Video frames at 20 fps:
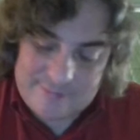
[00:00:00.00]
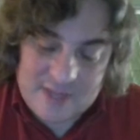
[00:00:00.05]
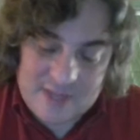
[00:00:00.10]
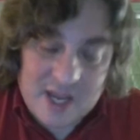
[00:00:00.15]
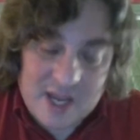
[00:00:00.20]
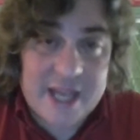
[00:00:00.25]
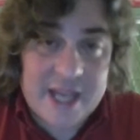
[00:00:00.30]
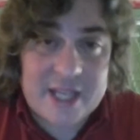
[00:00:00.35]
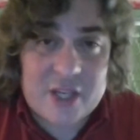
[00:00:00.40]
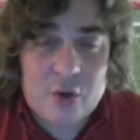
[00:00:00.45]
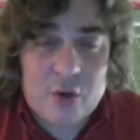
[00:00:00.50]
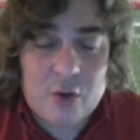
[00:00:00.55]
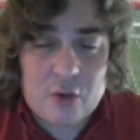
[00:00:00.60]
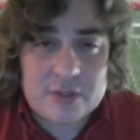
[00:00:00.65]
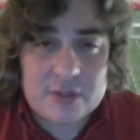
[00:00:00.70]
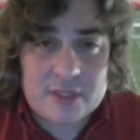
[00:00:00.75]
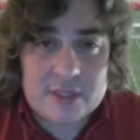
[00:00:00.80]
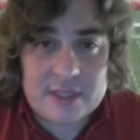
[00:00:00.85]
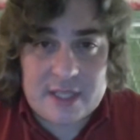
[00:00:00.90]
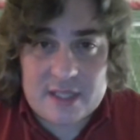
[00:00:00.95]
I
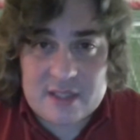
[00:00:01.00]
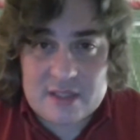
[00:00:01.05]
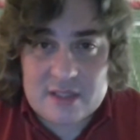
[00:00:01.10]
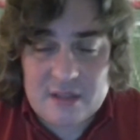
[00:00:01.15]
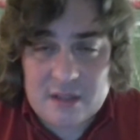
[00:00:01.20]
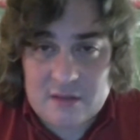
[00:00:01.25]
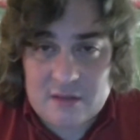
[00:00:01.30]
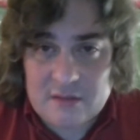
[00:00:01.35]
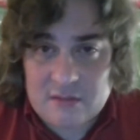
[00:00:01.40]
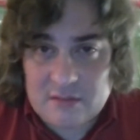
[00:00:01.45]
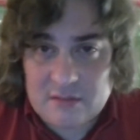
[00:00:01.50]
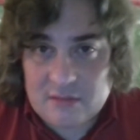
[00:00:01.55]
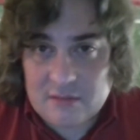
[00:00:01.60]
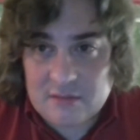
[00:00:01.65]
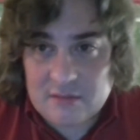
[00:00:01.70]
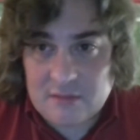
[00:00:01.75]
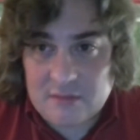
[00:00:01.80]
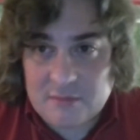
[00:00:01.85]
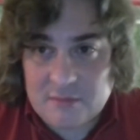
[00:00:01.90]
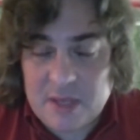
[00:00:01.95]
called it last night.
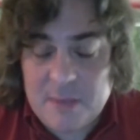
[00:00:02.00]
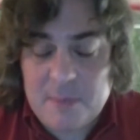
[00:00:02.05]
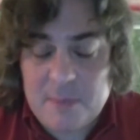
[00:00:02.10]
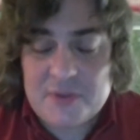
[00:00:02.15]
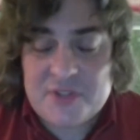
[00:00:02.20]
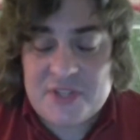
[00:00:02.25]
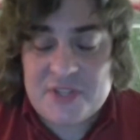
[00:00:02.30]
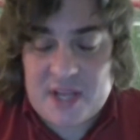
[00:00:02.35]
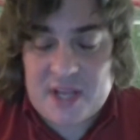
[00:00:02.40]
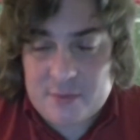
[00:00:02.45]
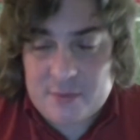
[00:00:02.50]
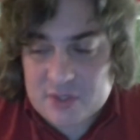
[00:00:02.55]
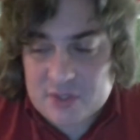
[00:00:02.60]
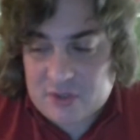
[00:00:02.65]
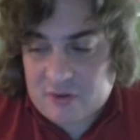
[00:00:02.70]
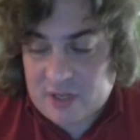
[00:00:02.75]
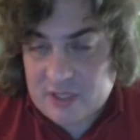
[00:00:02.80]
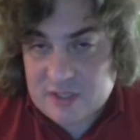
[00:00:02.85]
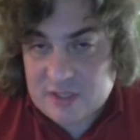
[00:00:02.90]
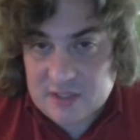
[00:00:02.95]
People said I was
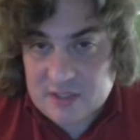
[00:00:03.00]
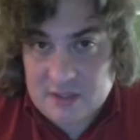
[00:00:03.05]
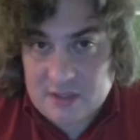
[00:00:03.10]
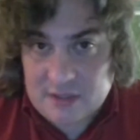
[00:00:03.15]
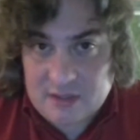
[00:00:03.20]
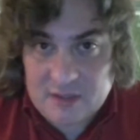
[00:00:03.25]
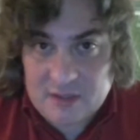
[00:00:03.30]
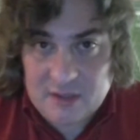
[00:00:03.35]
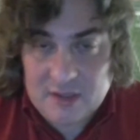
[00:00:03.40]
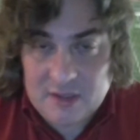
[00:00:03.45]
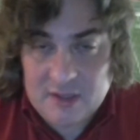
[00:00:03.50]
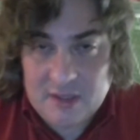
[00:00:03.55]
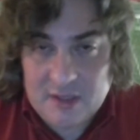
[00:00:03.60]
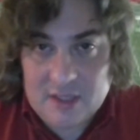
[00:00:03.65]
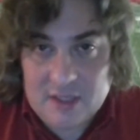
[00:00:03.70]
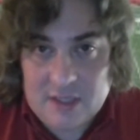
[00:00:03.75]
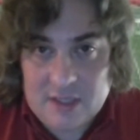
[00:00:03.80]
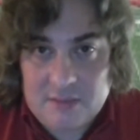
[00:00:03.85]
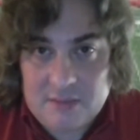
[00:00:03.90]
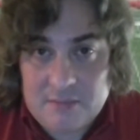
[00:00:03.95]
crazy.
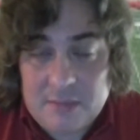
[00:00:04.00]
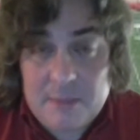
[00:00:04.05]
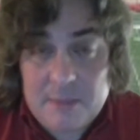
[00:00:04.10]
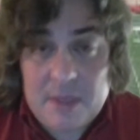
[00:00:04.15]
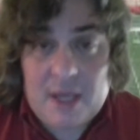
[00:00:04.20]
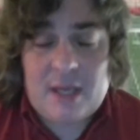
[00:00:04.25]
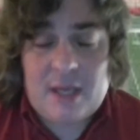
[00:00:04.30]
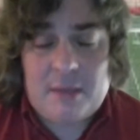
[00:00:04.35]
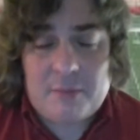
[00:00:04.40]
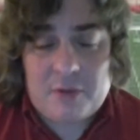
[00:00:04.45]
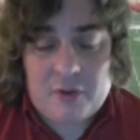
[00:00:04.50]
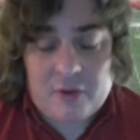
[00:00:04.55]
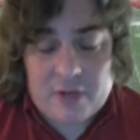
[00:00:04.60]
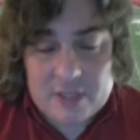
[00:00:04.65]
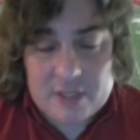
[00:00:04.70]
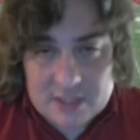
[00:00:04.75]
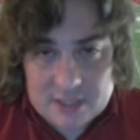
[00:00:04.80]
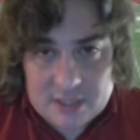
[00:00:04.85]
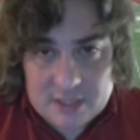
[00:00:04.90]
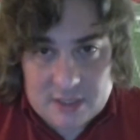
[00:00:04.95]
Maybe I am
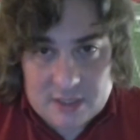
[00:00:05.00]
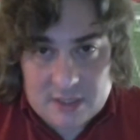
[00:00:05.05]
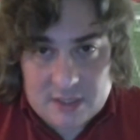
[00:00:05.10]
crazy.